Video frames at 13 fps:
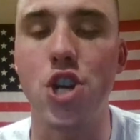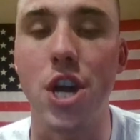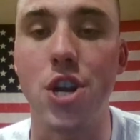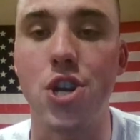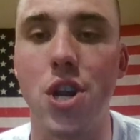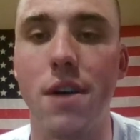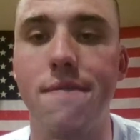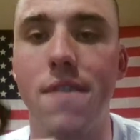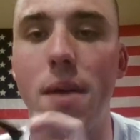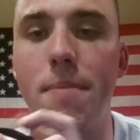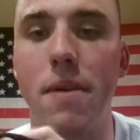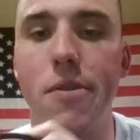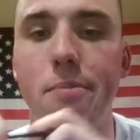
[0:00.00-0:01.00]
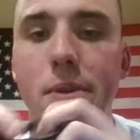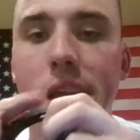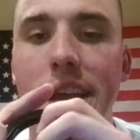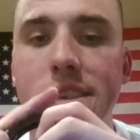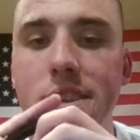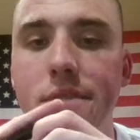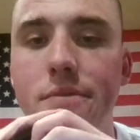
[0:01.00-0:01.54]
to change stuff up. Everybody
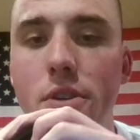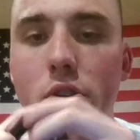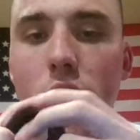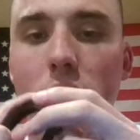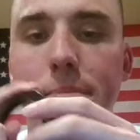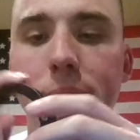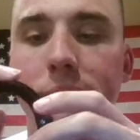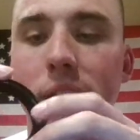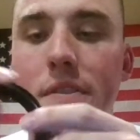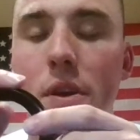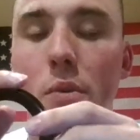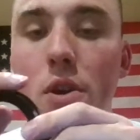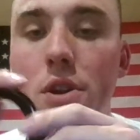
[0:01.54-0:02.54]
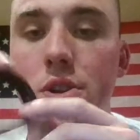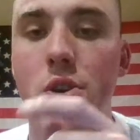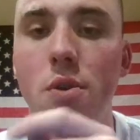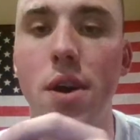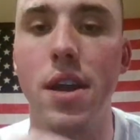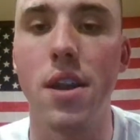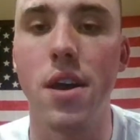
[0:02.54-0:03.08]
has a different grip of how they want to
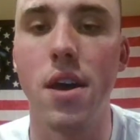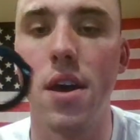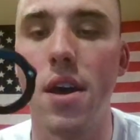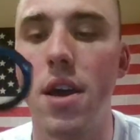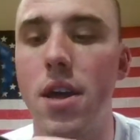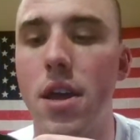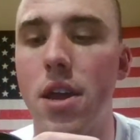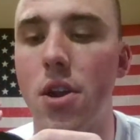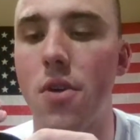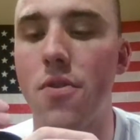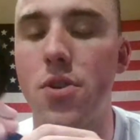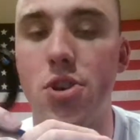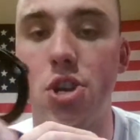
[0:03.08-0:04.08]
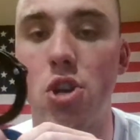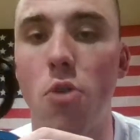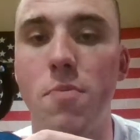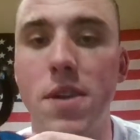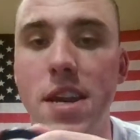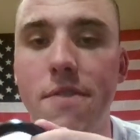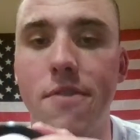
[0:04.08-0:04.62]
do it. There's so
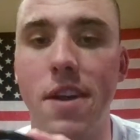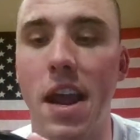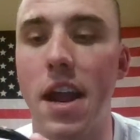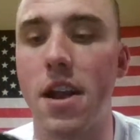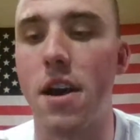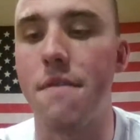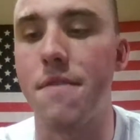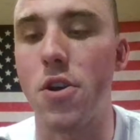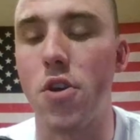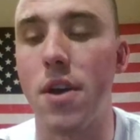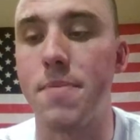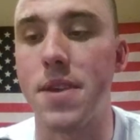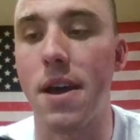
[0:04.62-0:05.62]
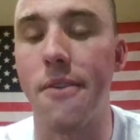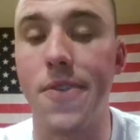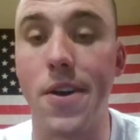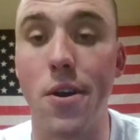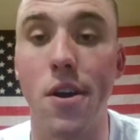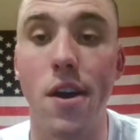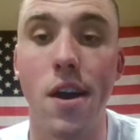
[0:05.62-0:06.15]
many different handcuffing grips out
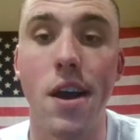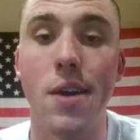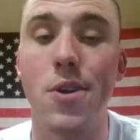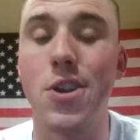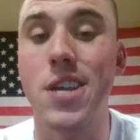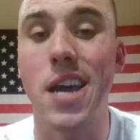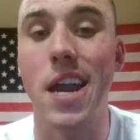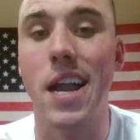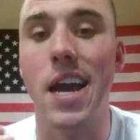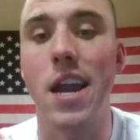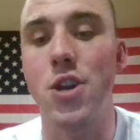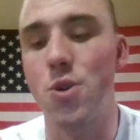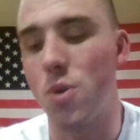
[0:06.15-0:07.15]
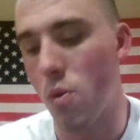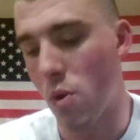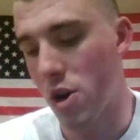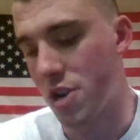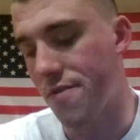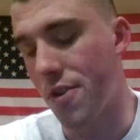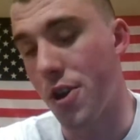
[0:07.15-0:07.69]
there. You just kind of got to do what
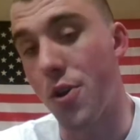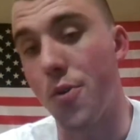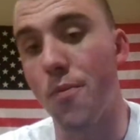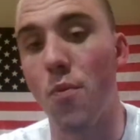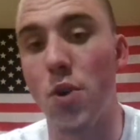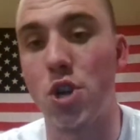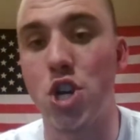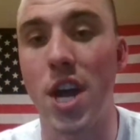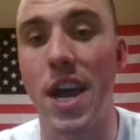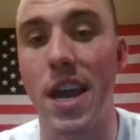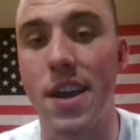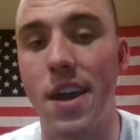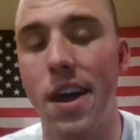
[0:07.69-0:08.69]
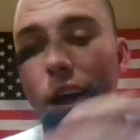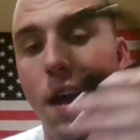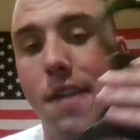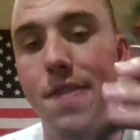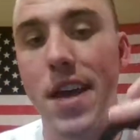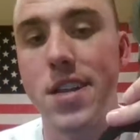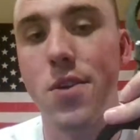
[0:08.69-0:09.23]
works for you with chained.
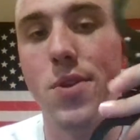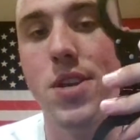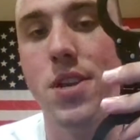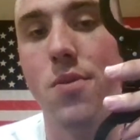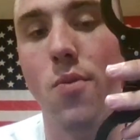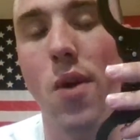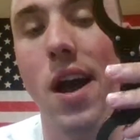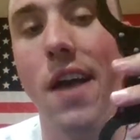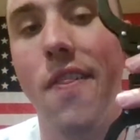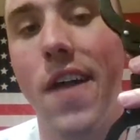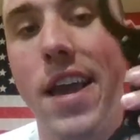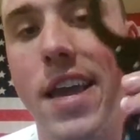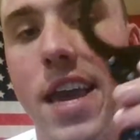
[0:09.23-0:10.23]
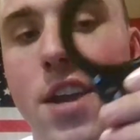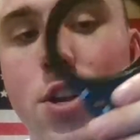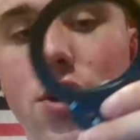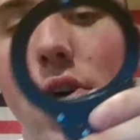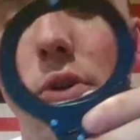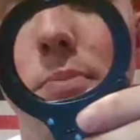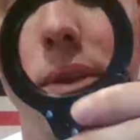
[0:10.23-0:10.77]
That's the reason why I like hinged, though,